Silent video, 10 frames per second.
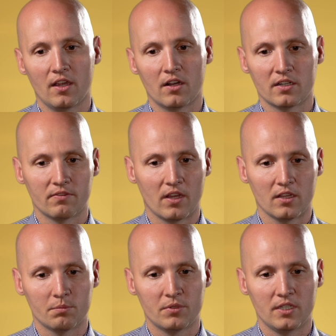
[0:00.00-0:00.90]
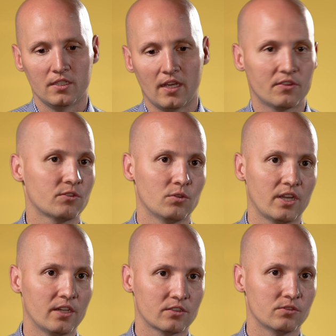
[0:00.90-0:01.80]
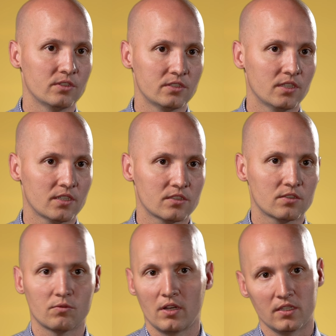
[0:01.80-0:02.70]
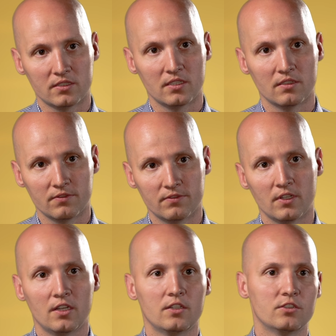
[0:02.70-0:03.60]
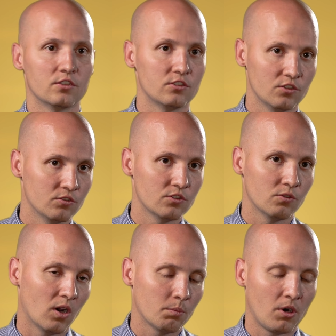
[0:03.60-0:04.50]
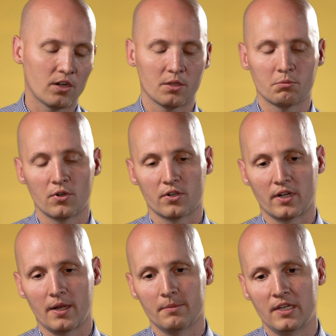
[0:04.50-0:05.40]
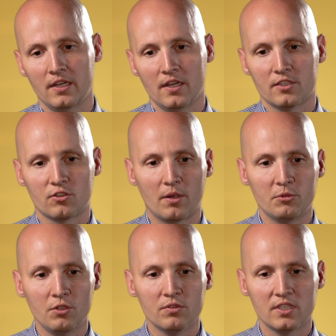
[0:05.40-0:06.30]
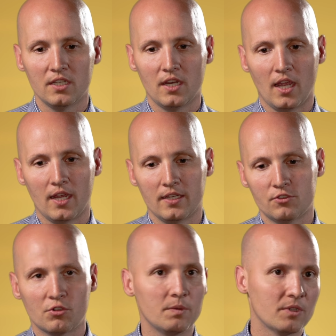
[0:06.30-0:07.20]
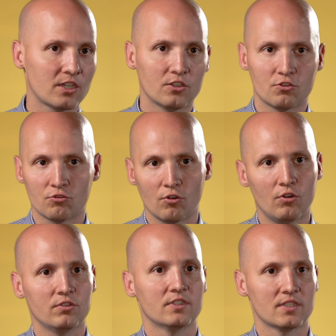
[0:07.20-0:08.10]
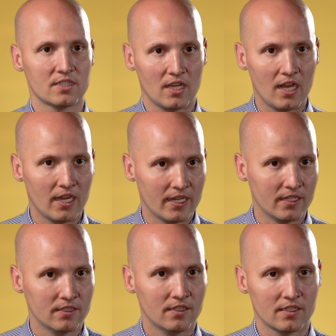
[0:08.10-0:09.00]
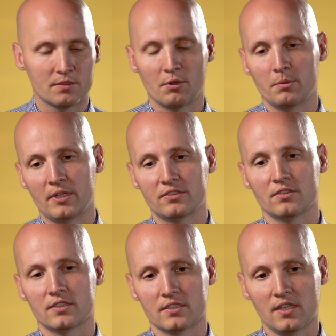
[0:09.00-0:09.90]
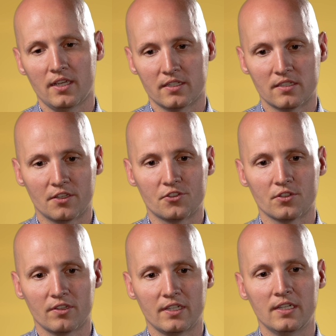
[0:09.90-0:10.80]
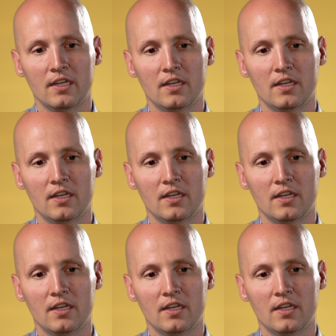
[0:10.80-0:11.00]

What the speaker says: are developing ethical characteristics relative to students who aren't part of the program. So I'm using a treatment control design, experimental design essentially,